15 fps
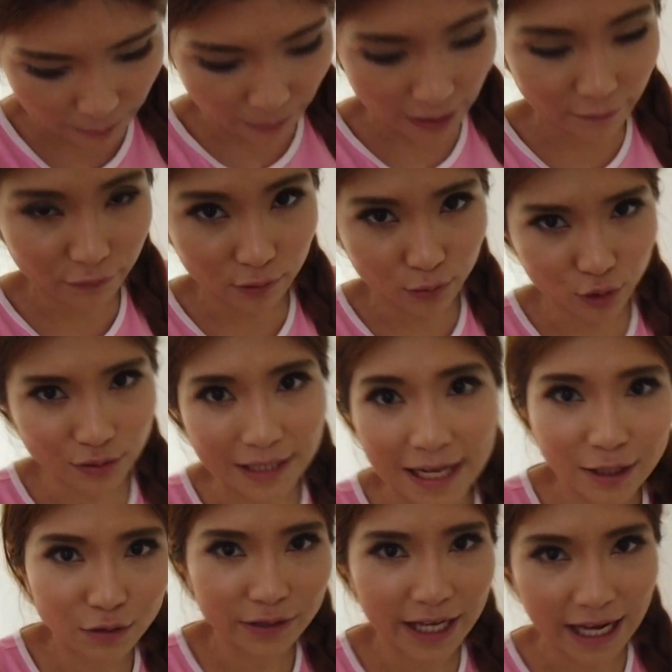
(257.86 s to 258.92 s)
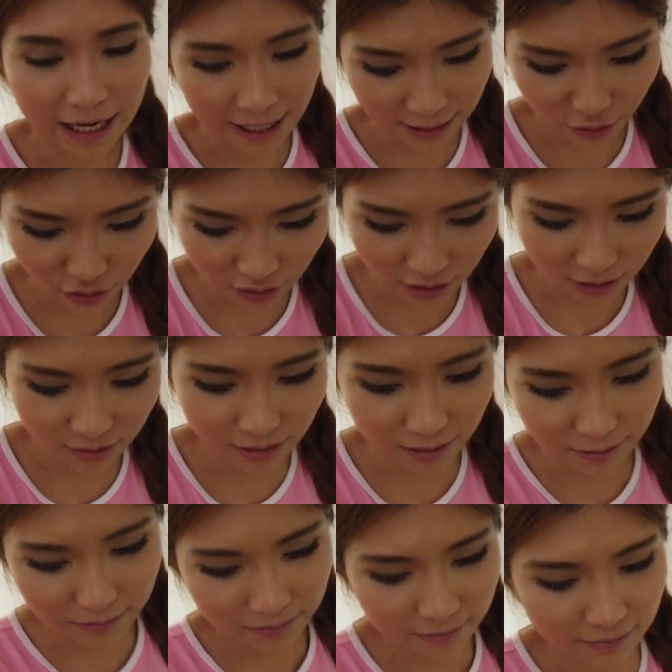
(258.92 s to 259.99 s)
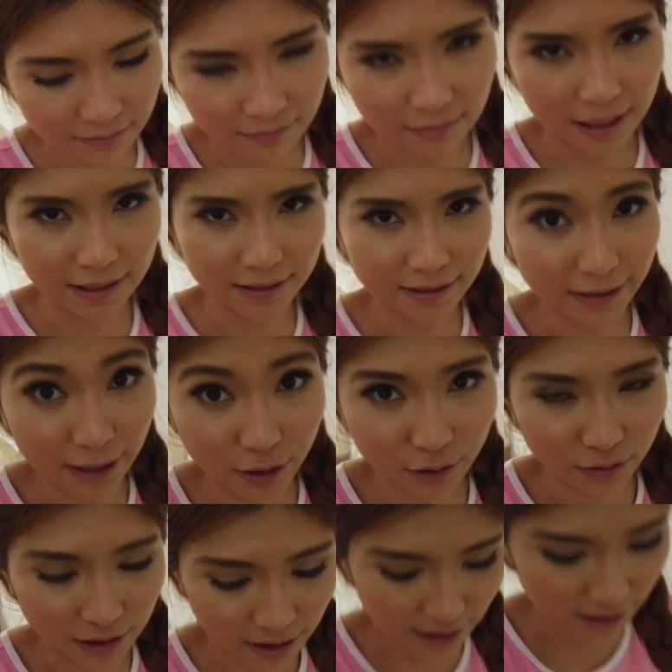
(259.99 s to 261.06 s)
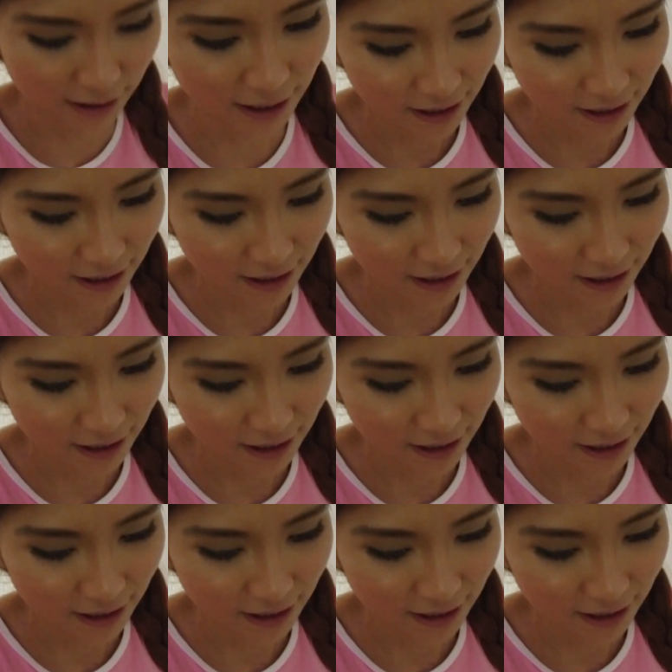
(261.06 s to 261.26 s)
my bathroom so that I don't get electrocuted accidentally.